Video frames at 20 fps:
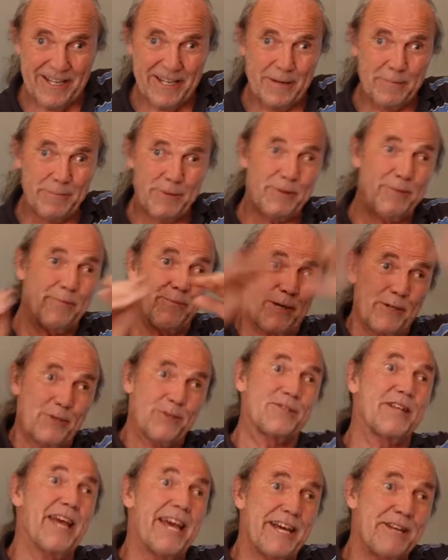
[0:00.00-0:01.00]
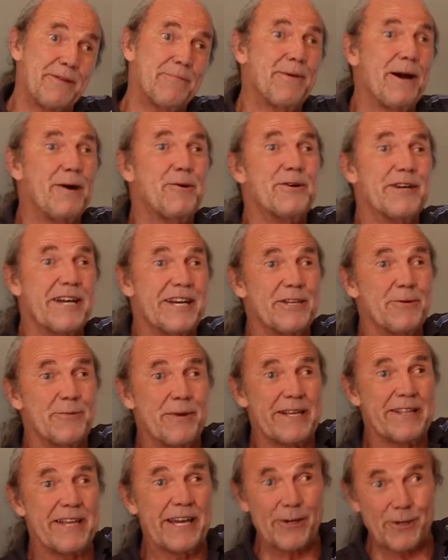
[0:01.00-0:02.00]
but because they had the power anyway,
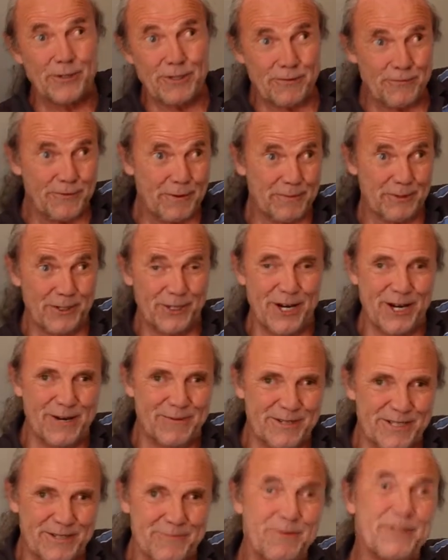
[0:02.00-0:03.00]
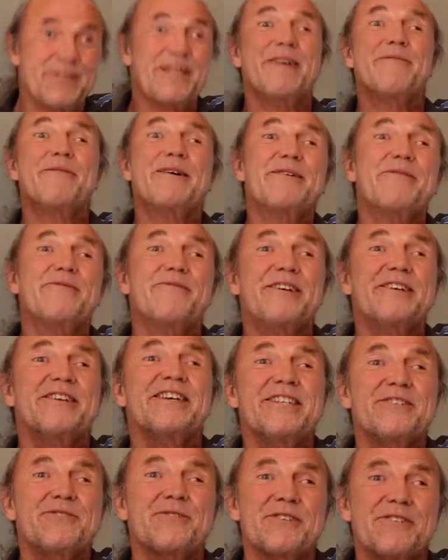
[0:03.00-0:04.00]
they got it from the Germans, but they were very
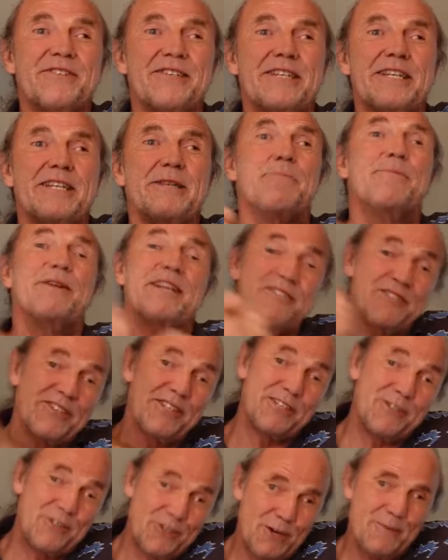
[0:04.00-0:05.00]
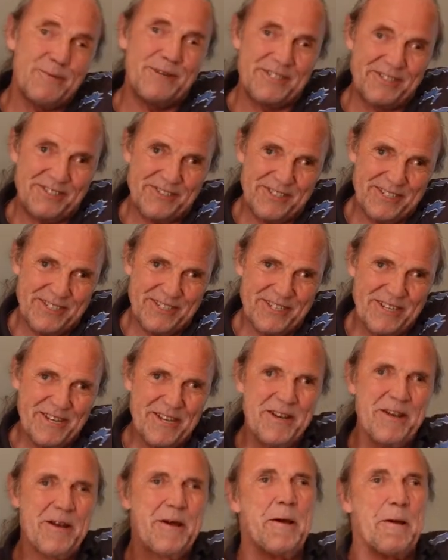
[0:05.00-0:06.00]
interested in impressing the Germans.
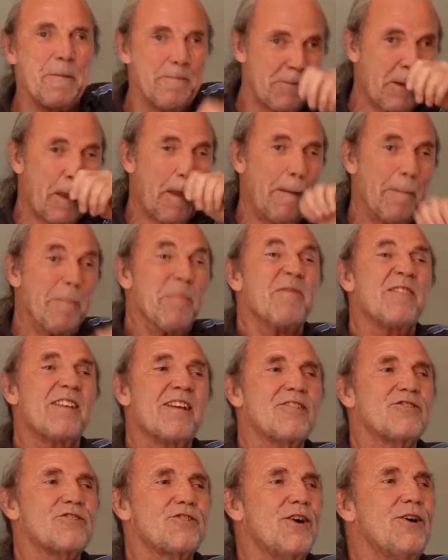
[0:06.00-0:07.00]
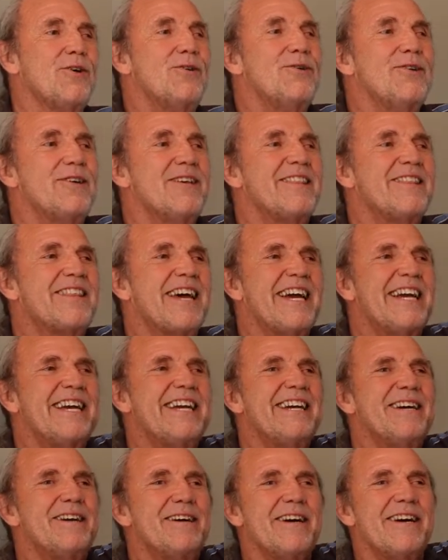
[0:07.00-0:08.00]
So they,
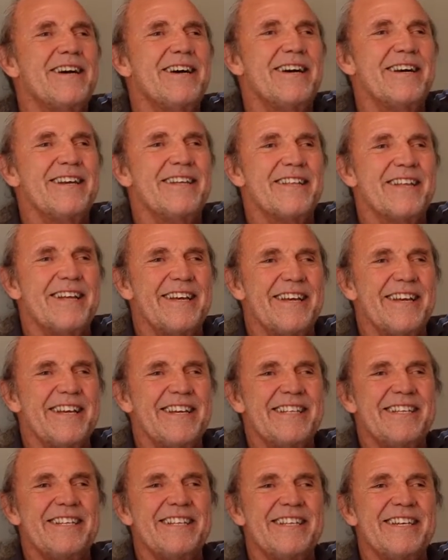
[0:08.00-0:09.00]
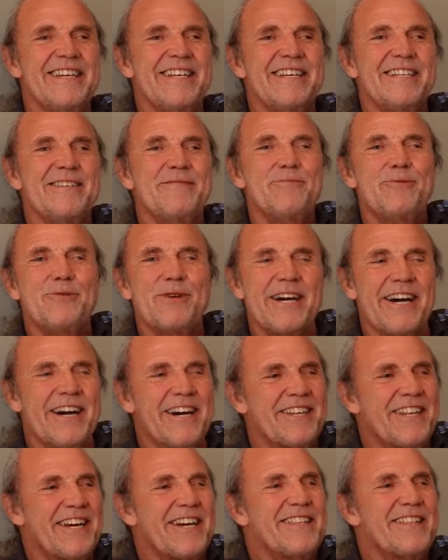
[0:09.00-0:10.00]
in Mo i
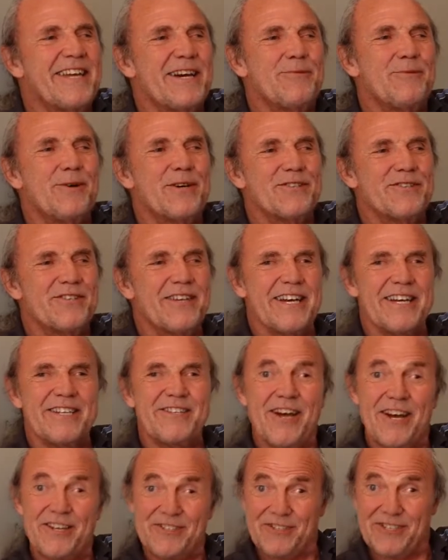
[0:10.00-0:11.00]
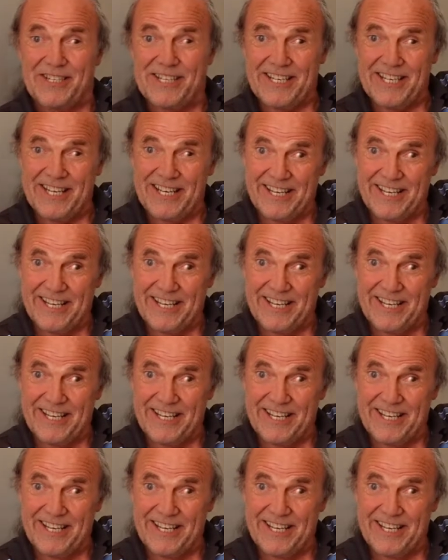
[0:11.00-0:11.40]
Rana, there was a Nazi